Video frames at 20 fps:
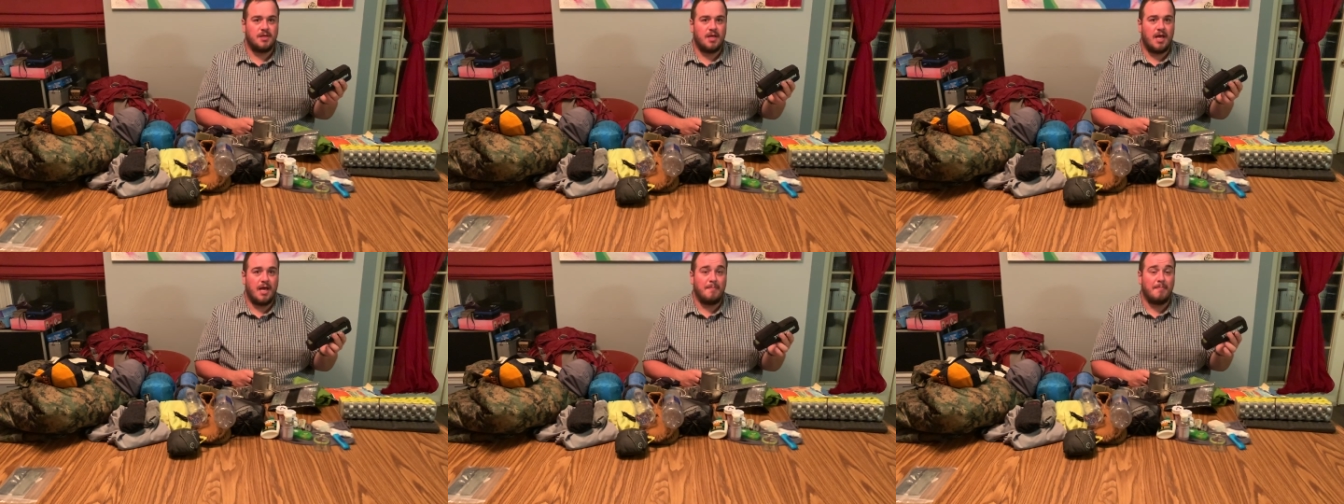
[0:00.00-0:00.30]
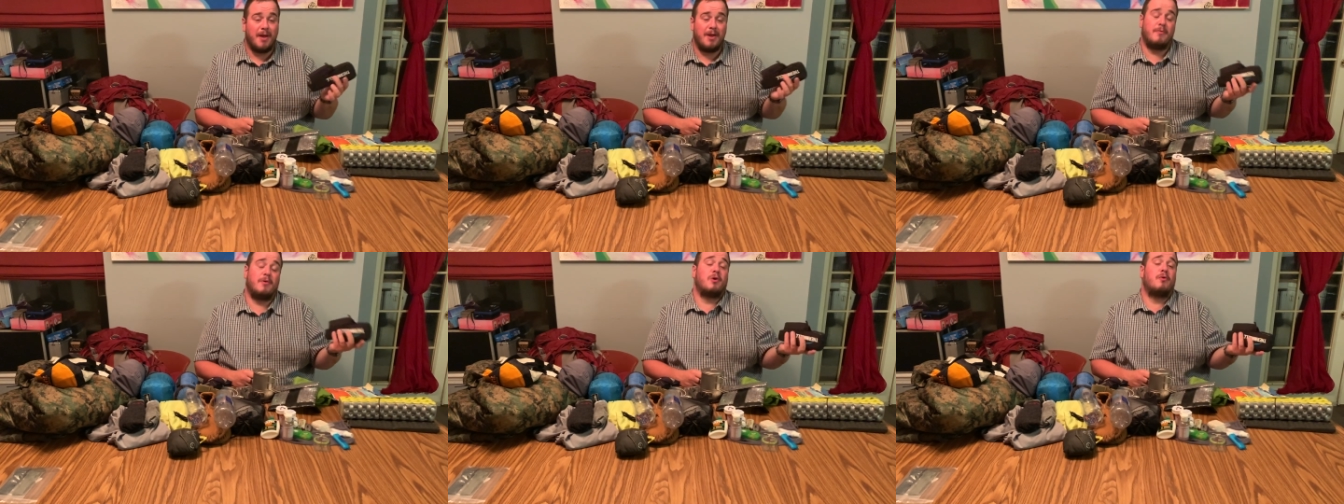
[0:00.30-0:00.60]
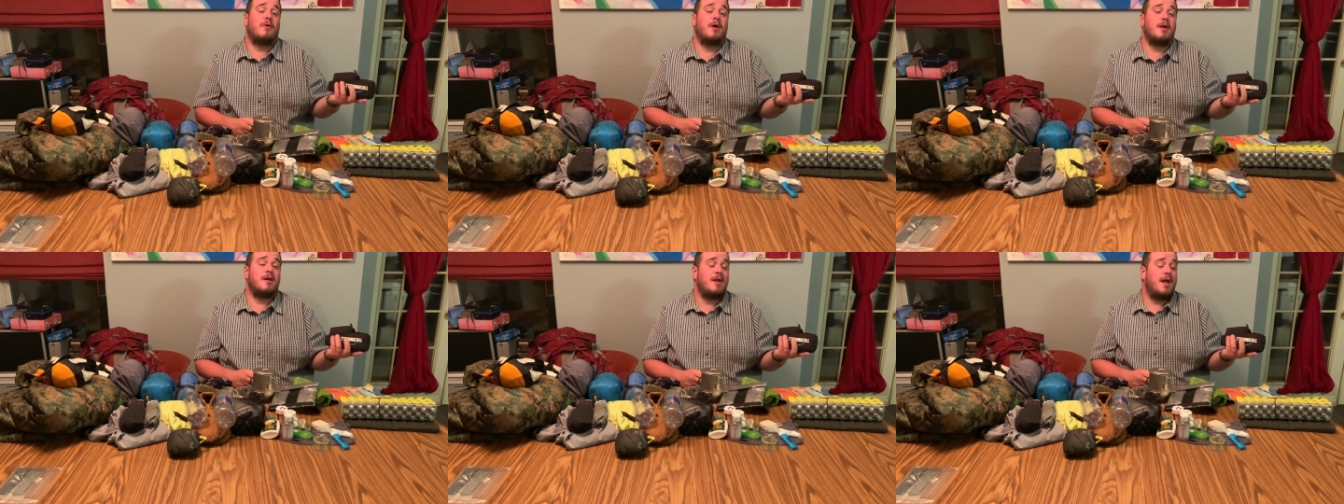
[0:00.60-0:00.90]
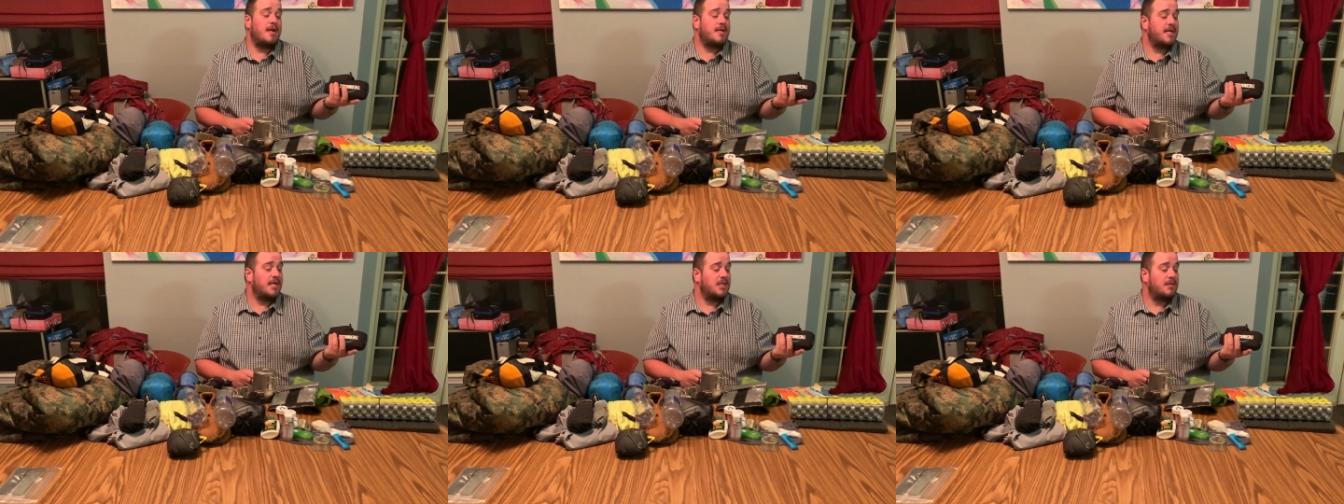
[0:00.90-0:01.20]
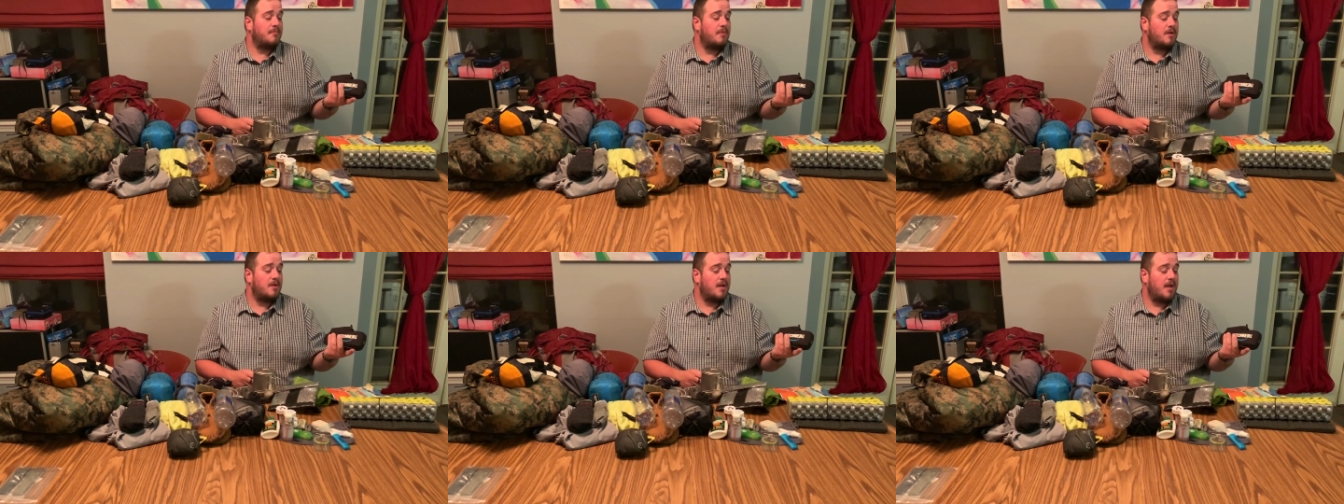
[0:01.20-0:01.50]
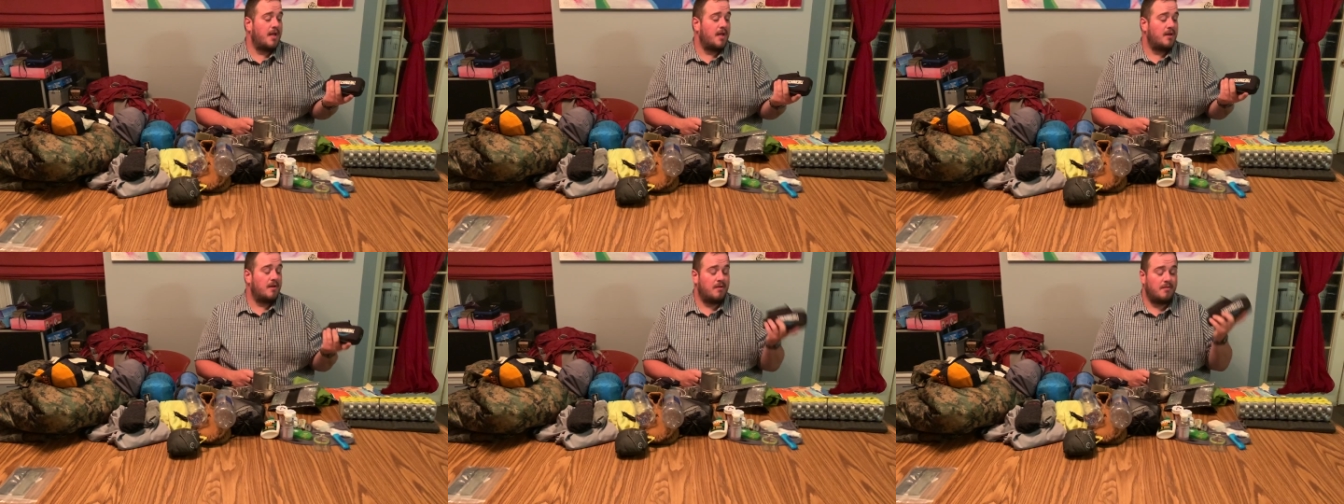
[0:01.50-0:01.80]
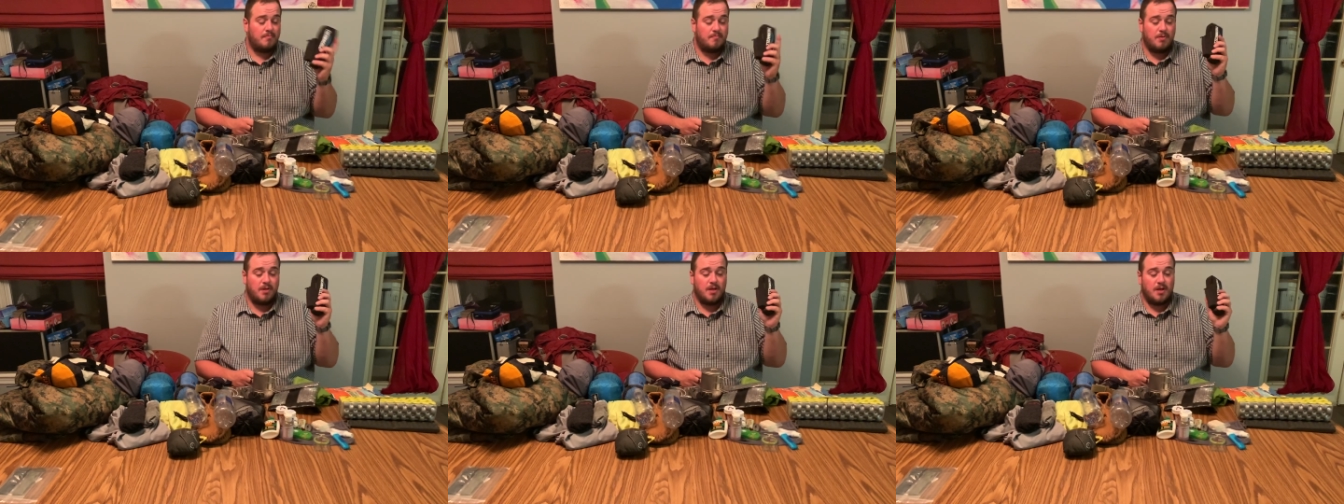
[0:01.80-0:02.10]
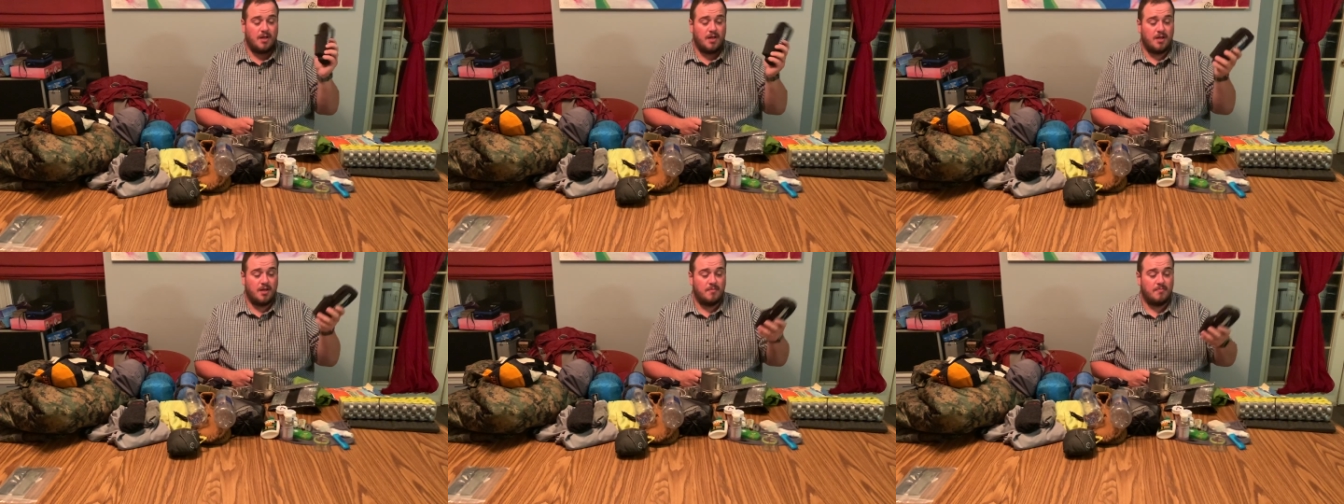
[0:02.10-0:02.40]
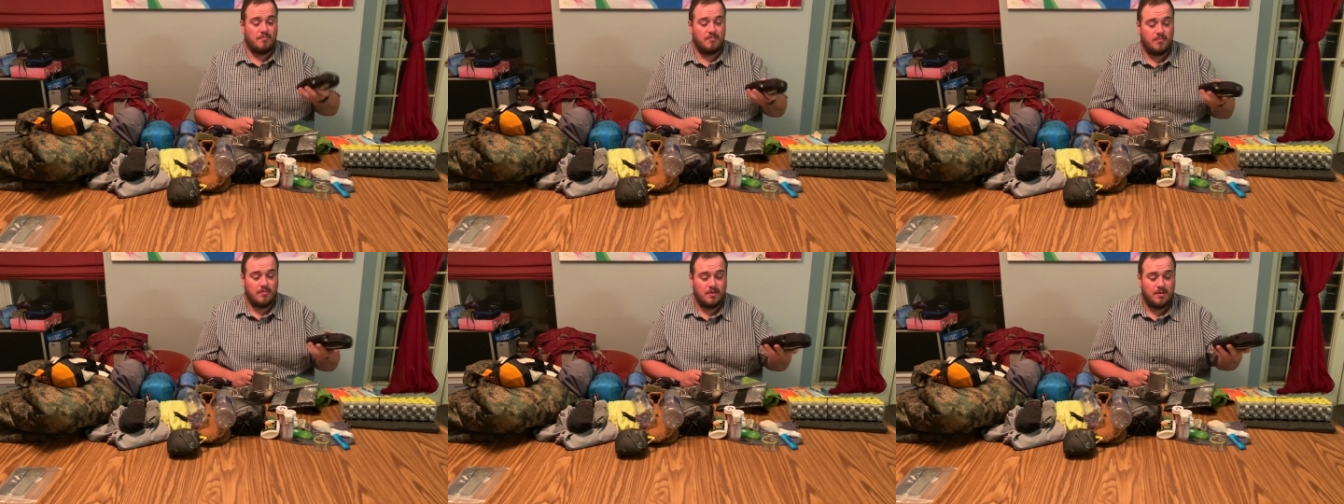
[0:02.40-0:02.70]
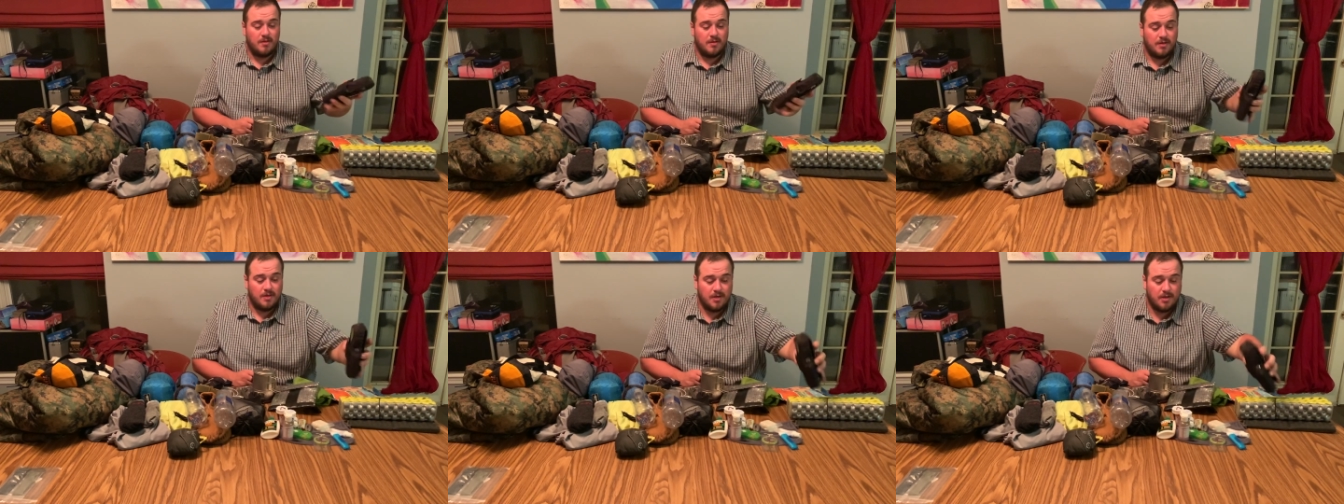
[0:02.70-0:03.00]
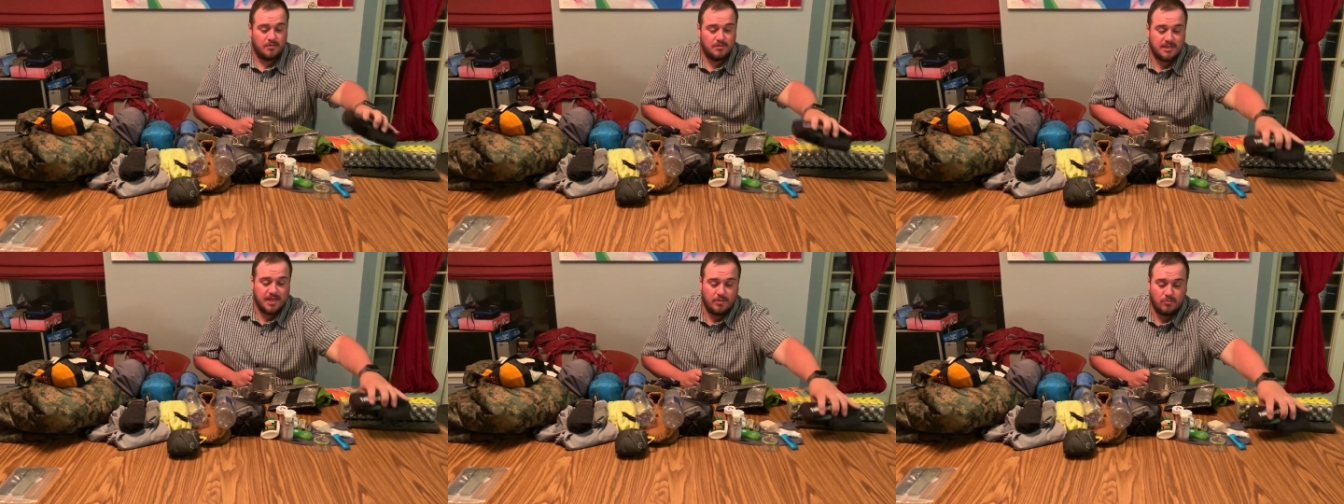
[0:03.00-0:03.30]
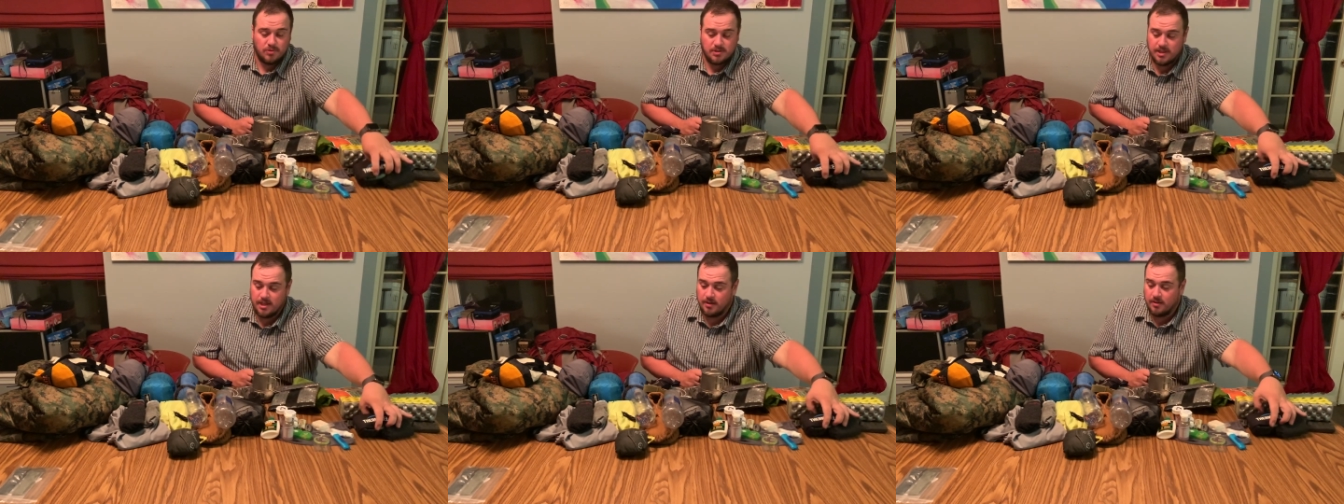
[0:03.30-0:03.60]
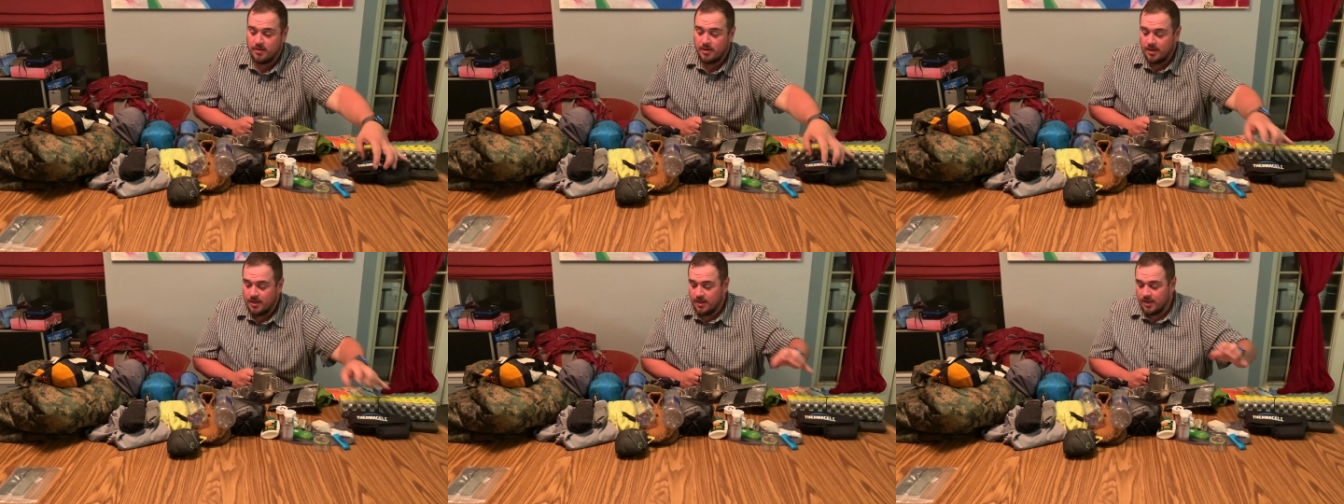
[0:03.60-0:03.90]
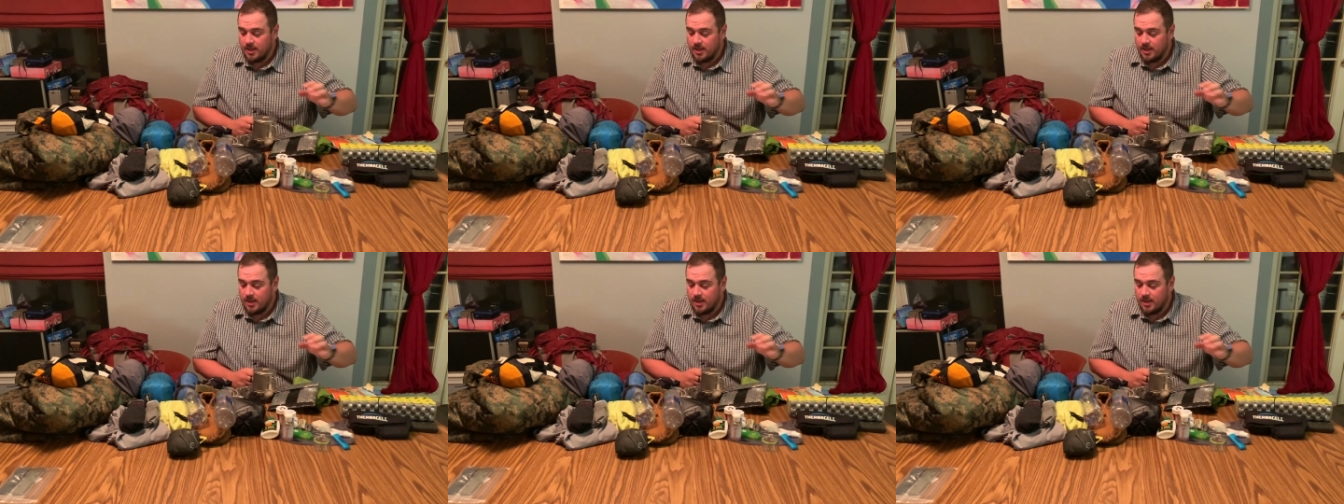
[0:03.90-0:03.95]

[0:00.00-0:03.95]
I might regret not taking the bug net, but time will tell.